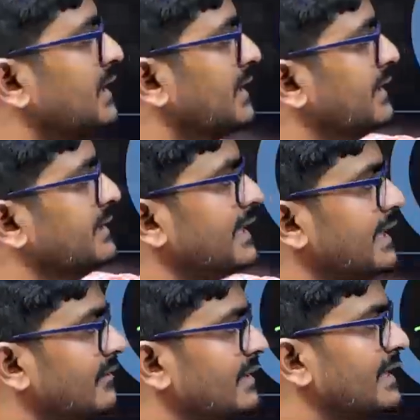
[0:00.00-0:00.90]
and in the
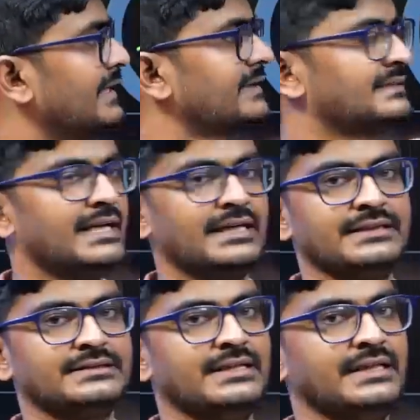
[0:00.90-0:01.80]
end when the entire sand
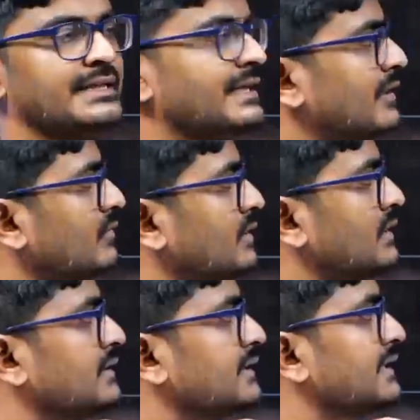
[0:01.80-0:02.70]
is leaking out,
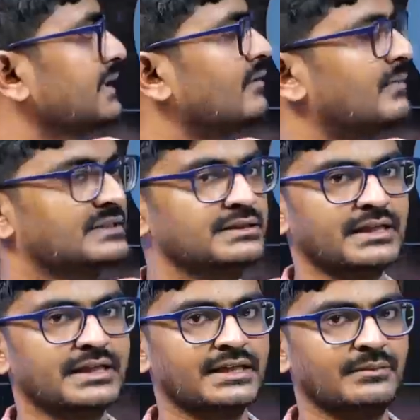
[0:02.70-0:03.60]
the center of mass is
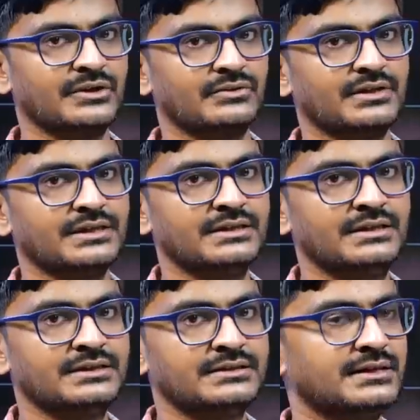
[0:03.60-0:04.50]
again coming to the
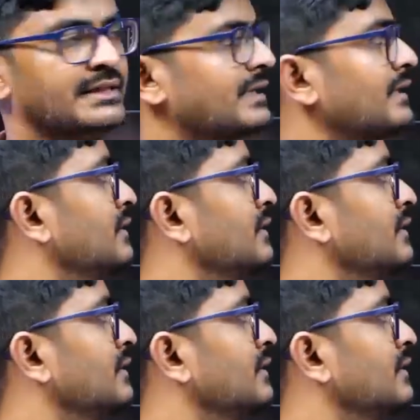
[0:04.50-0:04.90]
center.